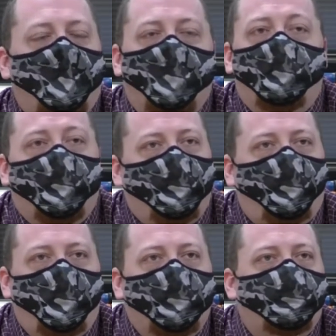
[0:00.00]

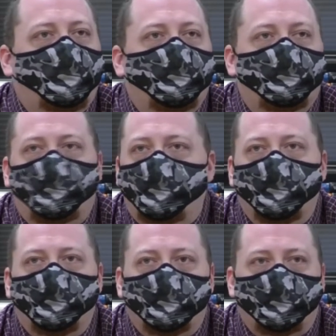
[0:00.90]
administration,
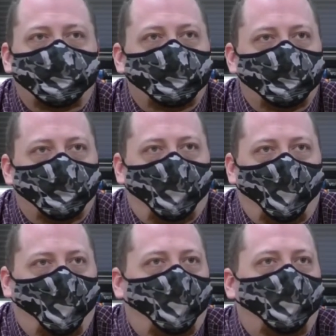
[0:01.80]
students
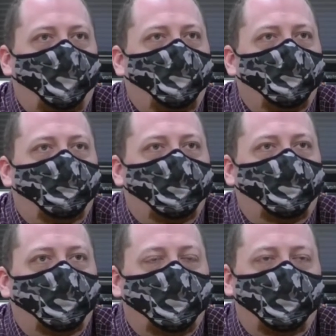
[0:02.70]
are
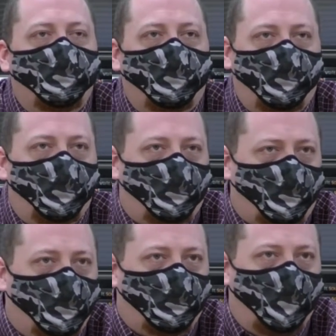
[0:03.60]
between the two
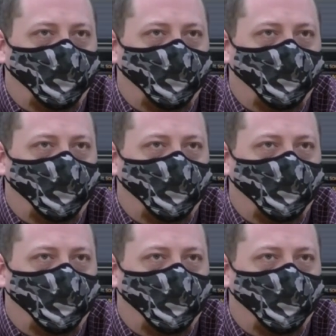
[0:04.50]
schools that